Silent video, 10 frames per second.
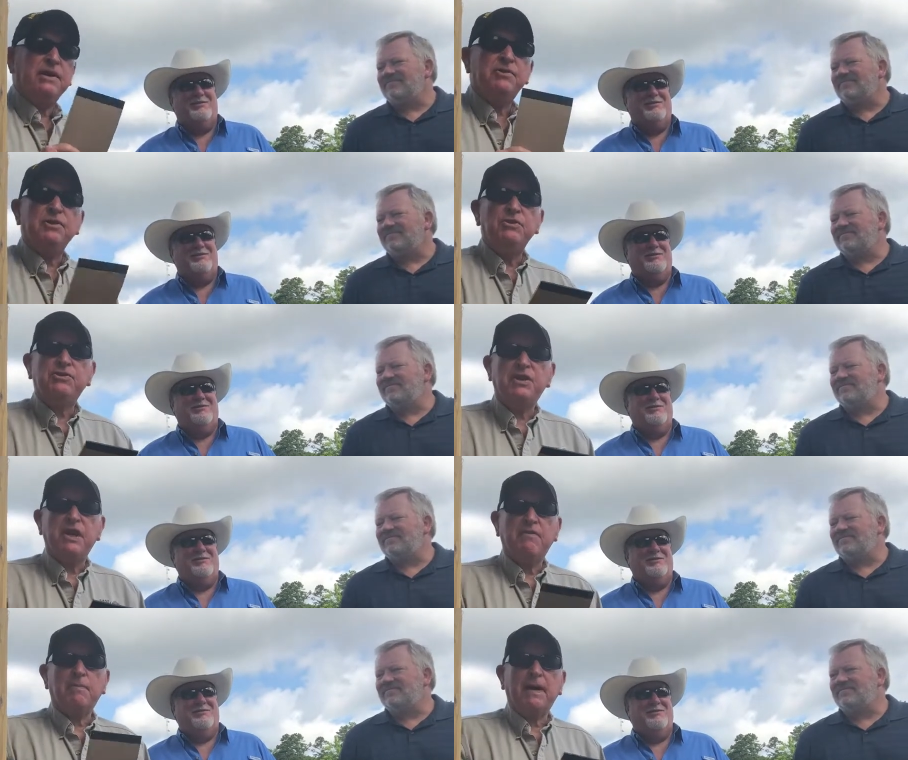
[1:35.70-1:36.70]
Speaker 1: introduce to
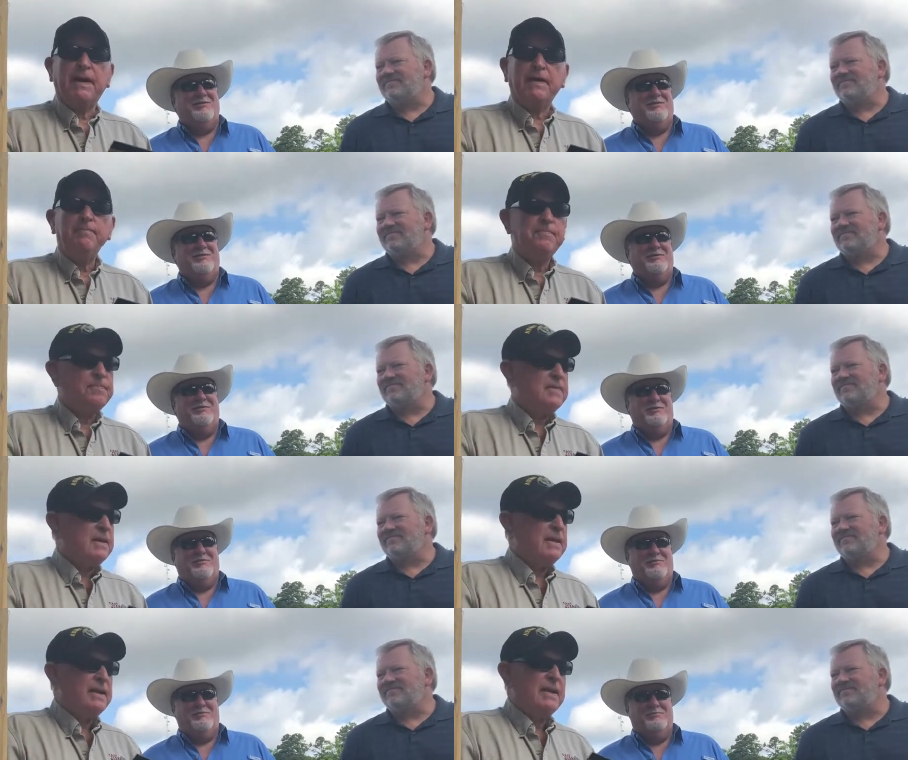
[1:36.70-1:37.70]
everybody
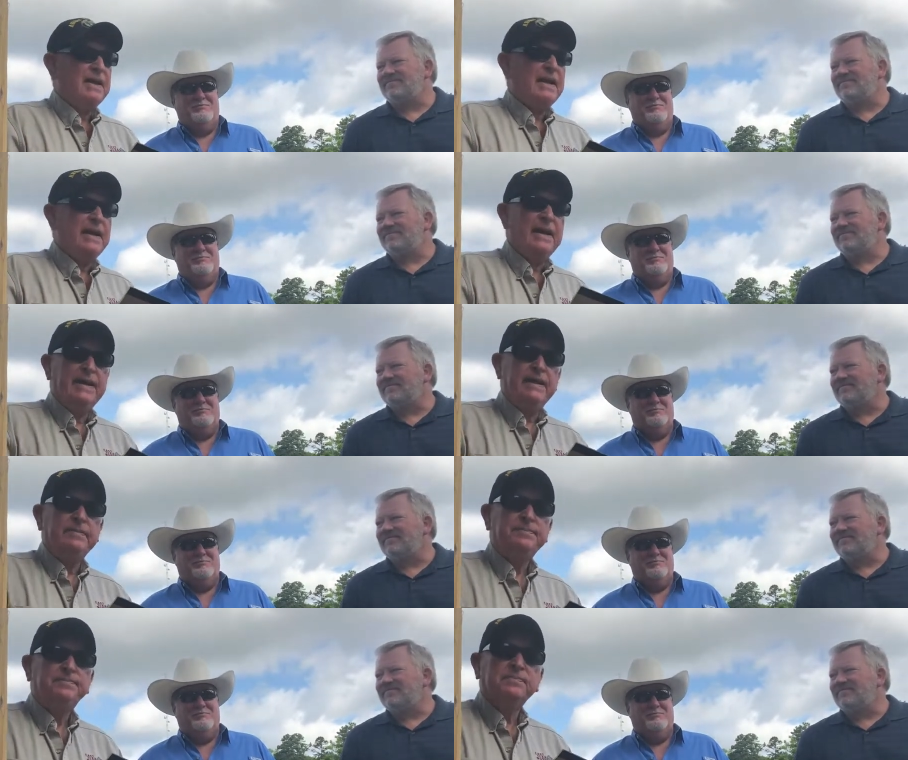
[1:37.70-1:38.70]
a
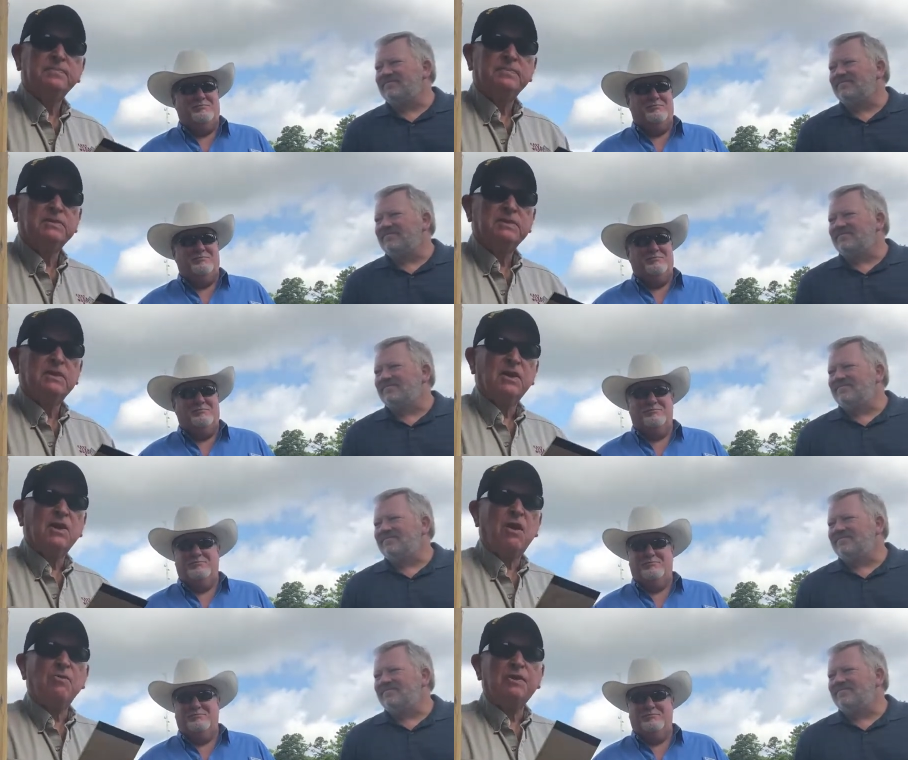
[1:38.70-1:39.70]

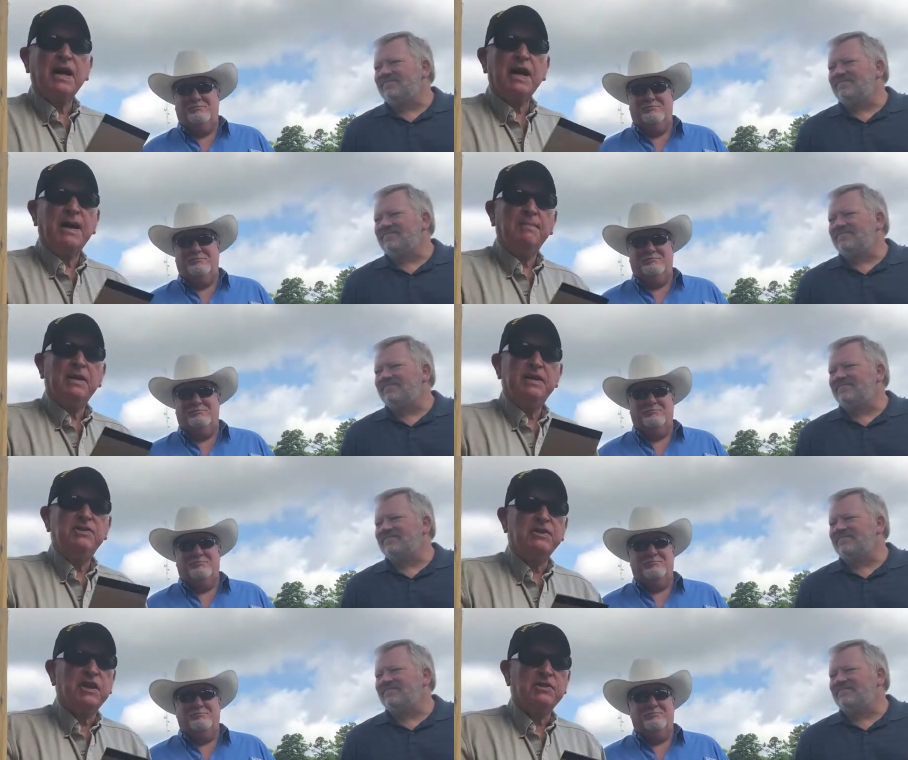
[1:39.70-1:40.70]
longtime
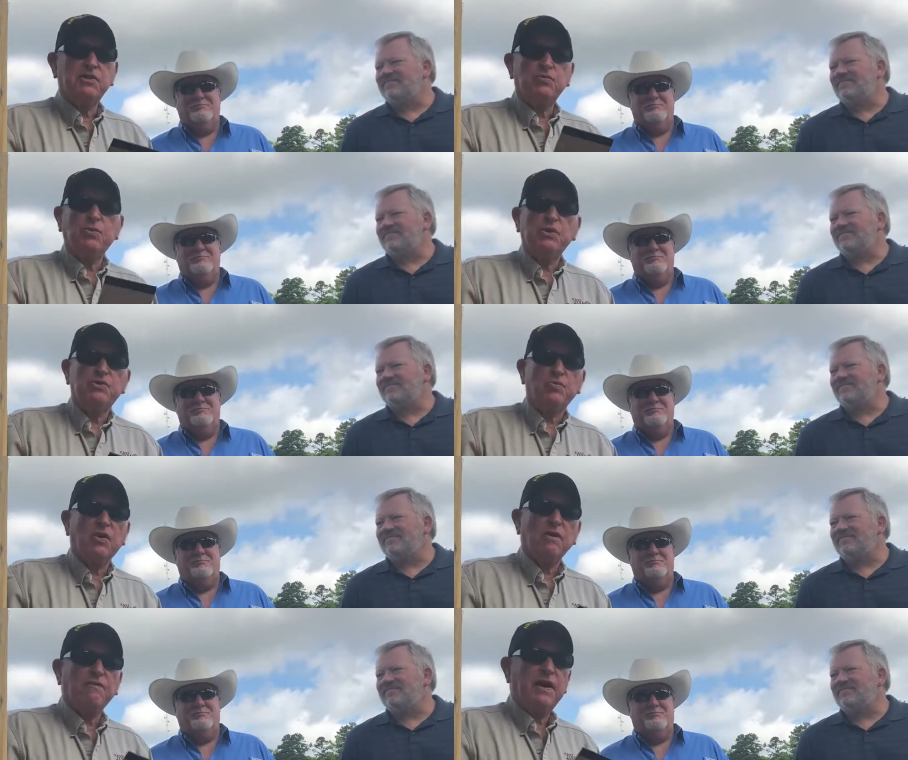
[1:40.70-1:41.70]
East Texas Woods and
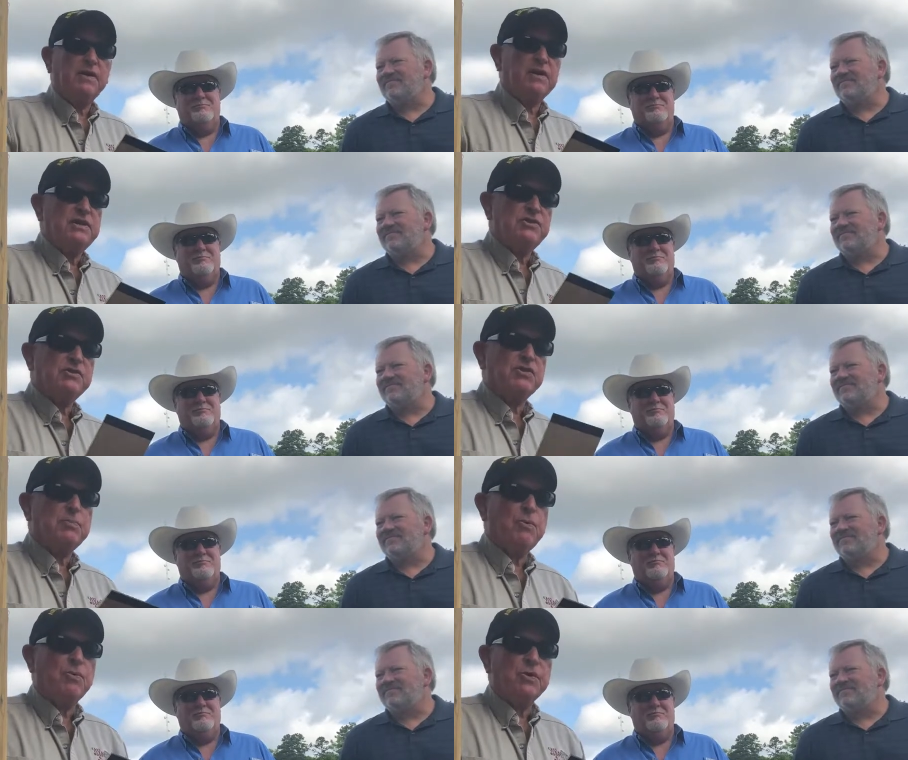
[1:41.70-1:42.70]
Water Foundation
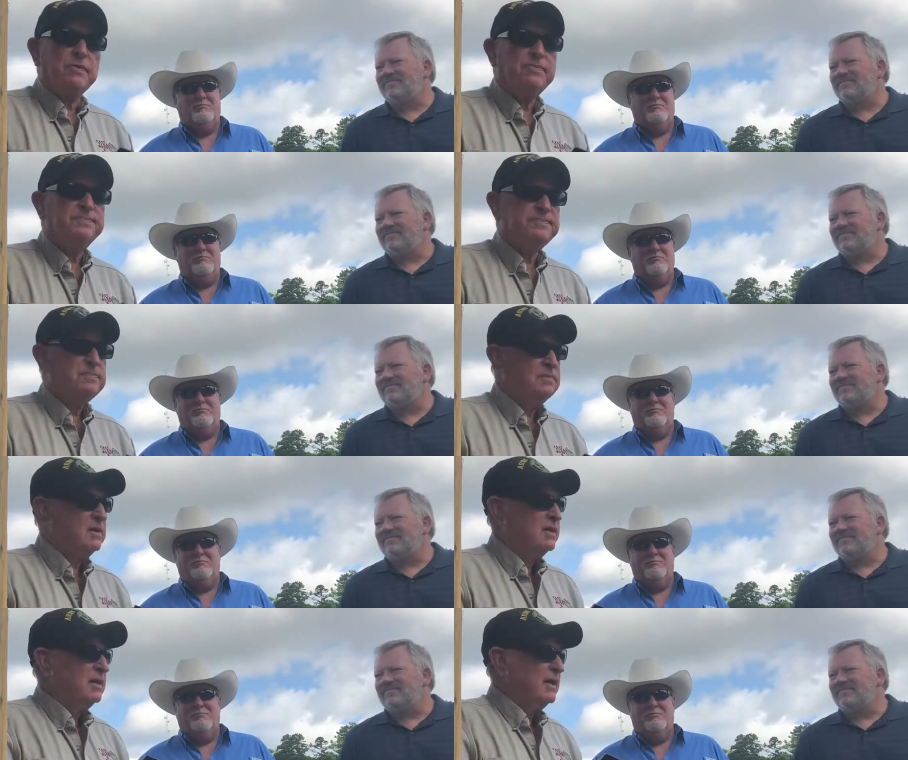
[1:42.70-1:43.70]
supporter
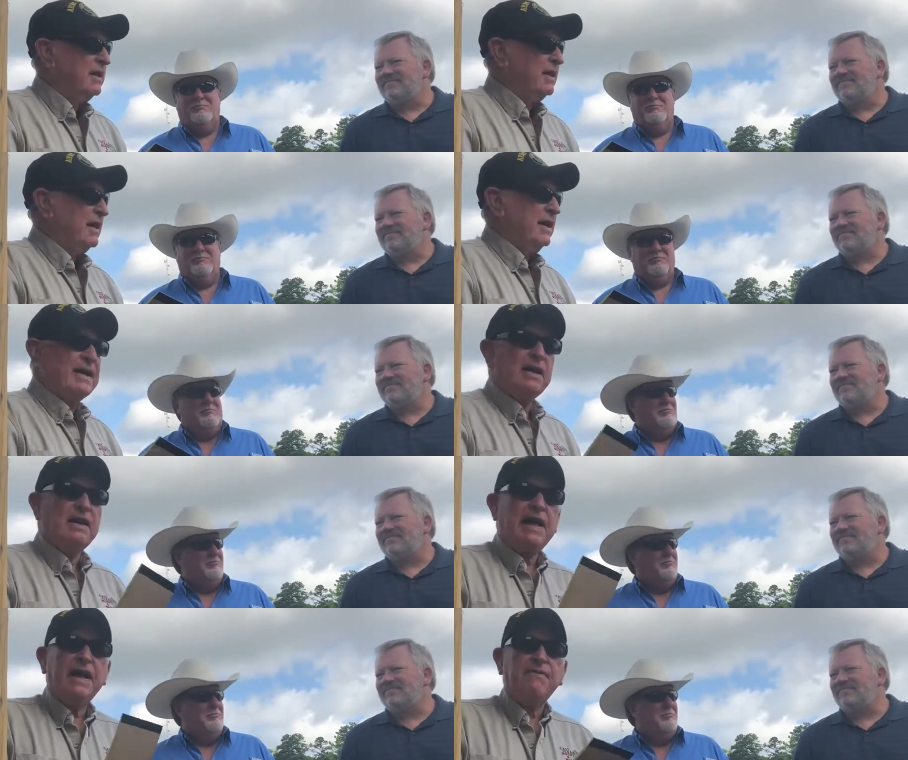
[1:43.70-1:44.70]
and a
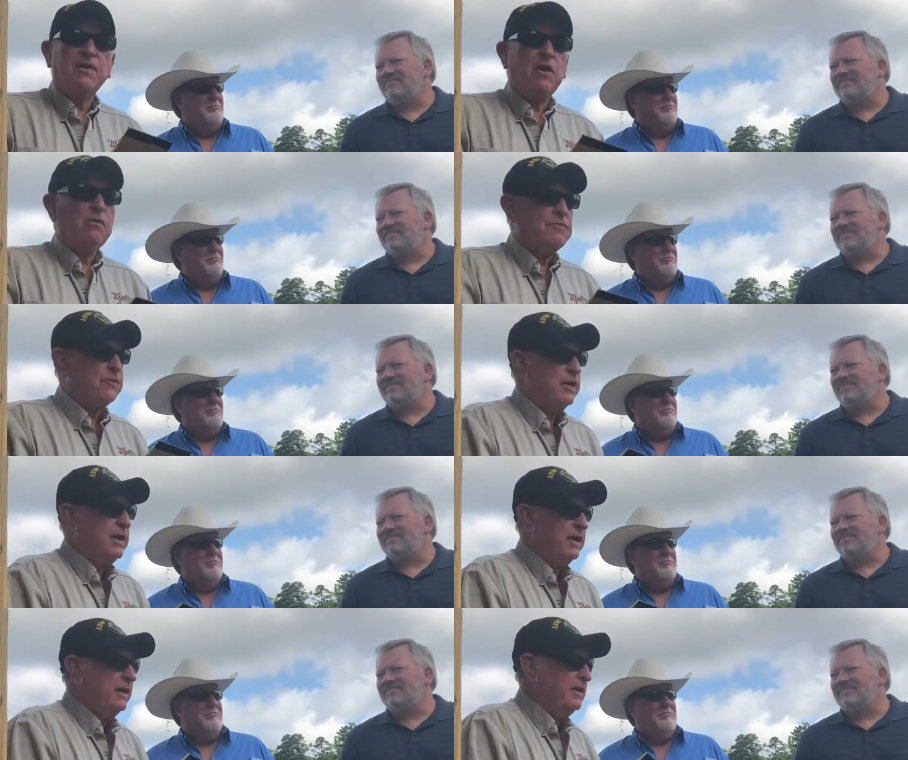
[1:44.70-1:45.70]
lifelong
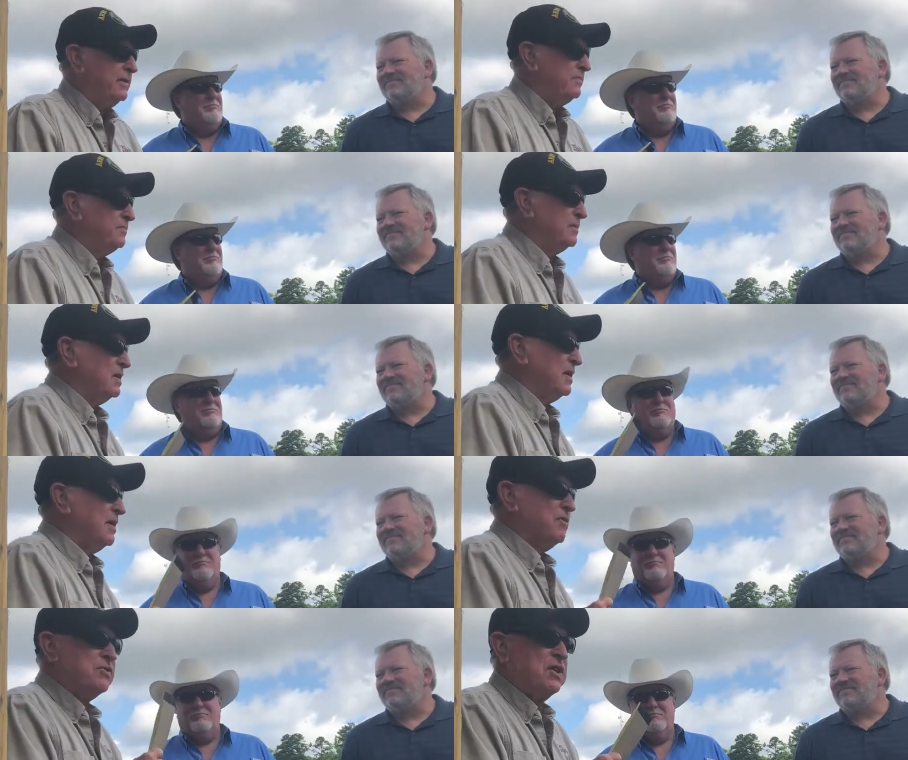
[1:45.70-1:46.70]
friend of